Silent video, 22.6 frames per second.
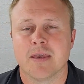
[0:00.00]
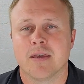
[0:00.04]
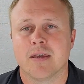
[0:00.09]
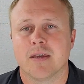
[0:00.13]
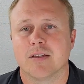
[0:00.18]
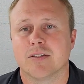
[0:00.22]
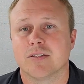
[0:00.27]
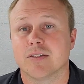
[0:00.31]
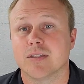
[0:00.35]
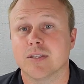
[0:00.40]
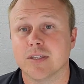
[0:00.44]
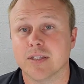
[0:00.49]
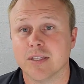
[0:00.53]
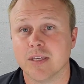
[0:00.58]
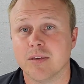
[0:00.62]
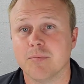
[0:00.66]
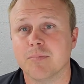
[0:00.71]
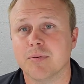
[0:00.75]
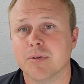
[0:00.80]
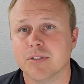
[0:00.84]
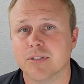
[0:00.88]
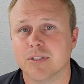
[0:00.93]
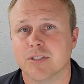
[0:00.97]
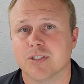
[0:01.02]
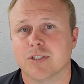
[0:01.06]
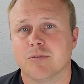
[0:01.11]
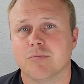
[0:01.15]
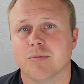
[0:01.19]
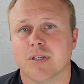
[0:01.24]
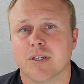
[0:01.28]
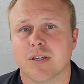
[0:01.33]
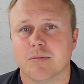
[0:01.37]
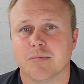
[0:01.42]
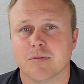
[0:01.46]
Sleep position
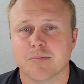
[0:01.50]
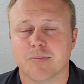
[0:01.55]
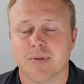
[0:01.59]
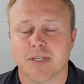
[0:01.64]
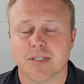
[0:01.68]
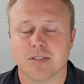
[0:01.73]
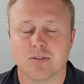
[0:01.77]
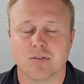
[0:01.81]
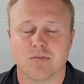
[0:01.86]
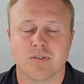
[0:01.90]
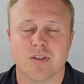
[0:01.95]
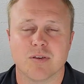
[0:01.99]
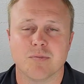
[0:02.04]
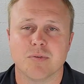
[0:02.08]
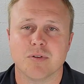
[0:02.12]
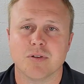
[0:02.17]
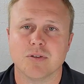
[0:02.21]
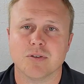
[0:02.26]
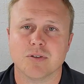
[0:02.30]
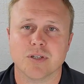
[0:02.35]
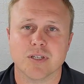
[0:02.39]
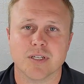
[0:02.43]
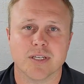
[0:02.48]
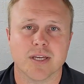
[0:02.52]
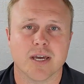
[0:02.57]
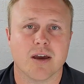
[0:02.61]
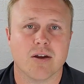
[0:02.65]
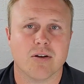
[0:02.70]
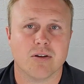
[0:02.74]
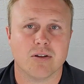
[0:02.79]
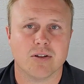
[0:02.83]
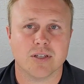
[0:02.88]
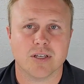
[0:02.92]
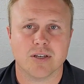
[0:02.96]
becomes big. So if they've been looking
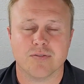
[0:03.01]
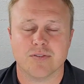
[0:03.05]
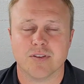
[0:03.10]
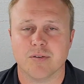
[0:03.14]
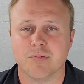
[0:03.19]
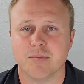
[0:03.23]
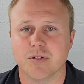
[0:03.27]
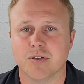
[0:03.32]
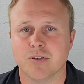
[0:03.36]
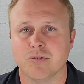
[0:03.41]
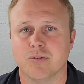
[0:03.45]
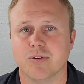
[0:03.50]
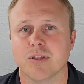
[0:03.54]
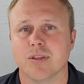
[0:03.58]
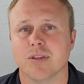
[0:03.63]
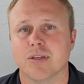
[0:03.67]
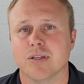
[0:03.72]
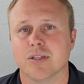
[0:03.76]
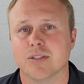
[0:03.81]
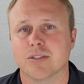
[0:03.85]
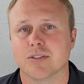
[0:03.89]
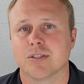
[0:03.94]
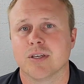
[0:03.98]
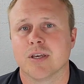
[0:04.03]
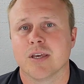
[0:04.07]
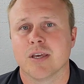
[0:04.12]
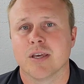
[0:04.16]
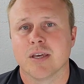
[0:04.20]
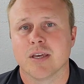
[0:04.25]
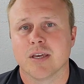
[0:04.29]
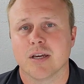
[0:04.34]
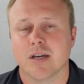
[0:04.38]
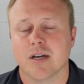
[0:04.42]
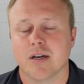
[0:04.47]
down all day, if they've been doing things
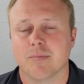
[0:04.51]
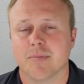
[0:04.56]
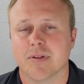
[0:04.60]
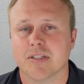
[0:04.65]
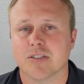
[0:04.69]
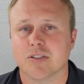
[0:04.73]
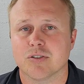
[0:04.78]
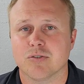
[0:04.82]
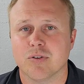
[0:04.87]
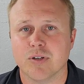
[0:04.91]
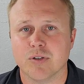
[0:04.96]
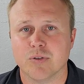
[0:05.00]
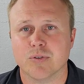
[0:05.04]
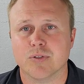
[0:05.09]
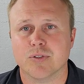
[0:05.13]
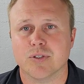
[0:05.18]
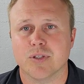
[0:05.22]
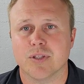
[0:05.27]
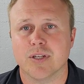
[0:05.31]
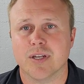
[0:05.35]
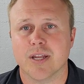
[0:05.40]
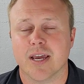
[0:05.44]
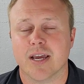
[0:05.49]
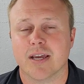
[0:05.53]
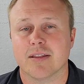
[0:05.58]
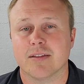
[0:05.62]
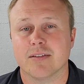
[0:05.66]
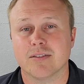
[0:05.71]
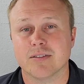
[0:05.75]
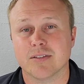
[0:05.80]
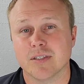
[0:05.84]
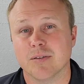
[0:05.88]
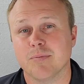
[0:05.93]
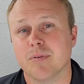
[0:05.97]
that's strenuous to the neck, the
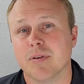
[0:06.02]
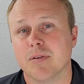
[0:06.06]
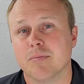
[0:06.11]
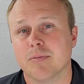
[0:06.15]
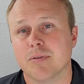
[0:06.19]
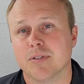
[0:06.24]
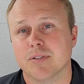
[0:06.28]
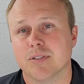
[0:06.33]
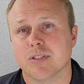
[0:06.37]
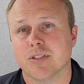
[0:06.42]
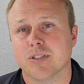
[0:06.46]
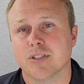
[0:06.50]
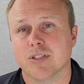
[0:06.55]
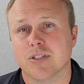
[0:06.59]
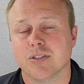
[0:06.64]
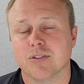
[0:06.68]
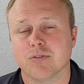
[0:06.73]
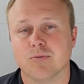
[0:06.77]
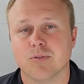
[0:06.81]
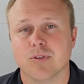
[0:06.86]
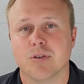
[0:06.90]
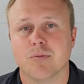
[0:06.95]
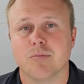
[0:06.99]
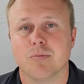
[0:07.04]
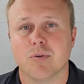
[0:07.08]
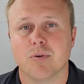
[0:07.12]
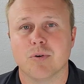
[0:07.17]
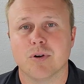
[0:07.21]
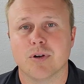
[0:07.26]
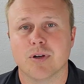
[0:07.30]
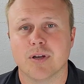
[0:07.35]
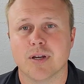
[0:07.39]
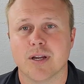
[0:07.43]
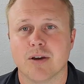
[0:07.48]
sleeping position is really important.